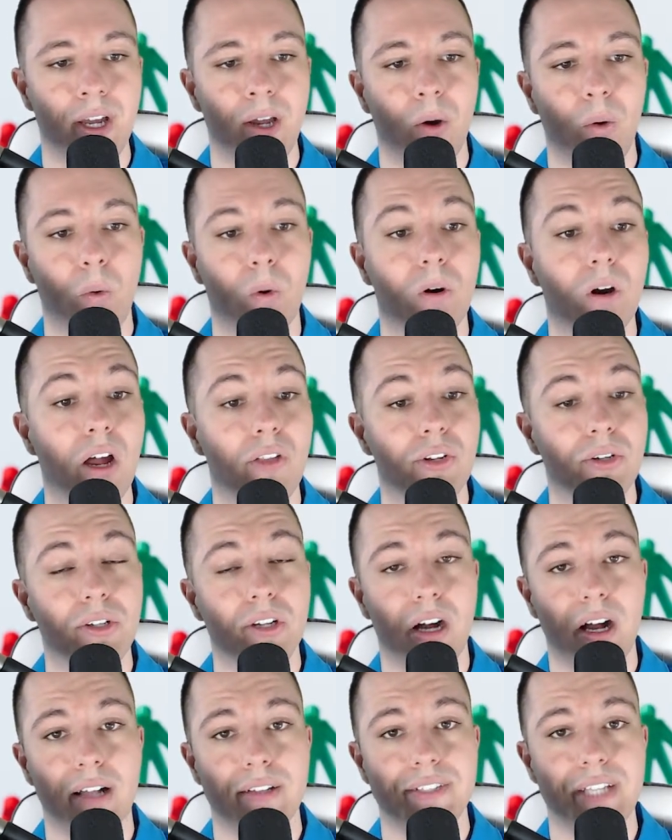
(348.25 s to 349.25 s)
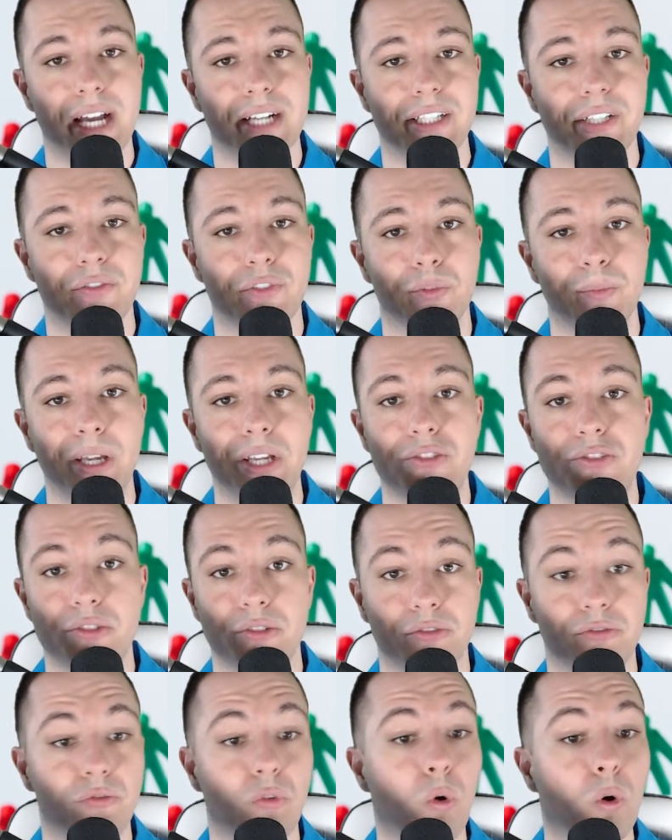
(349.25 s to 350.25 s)
or other contact information
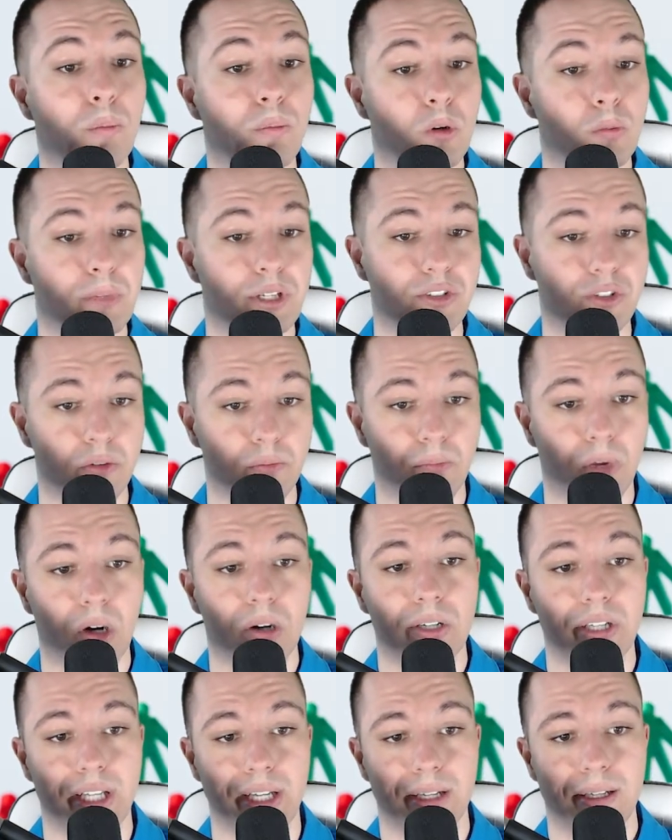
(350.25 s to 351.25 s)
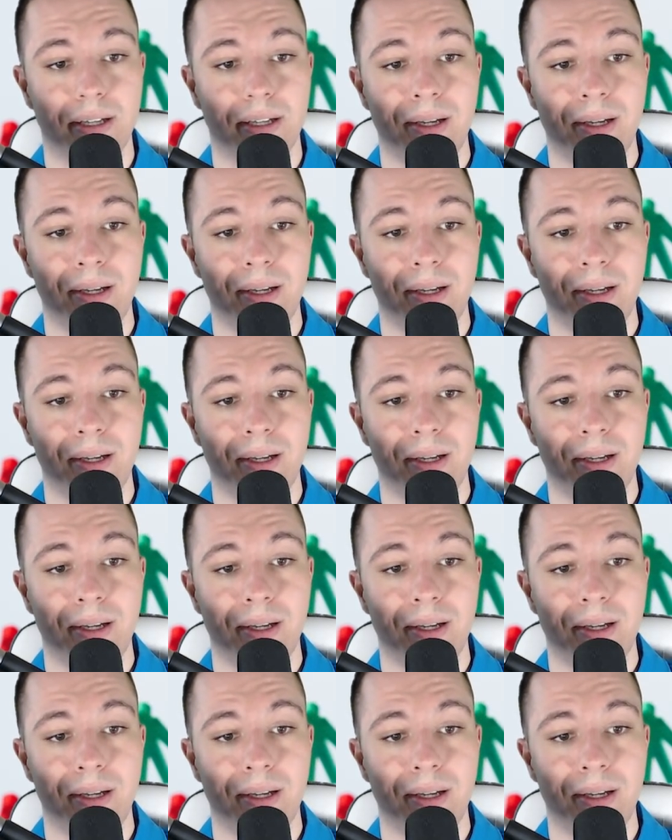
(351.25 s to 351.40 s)
for permission marketing.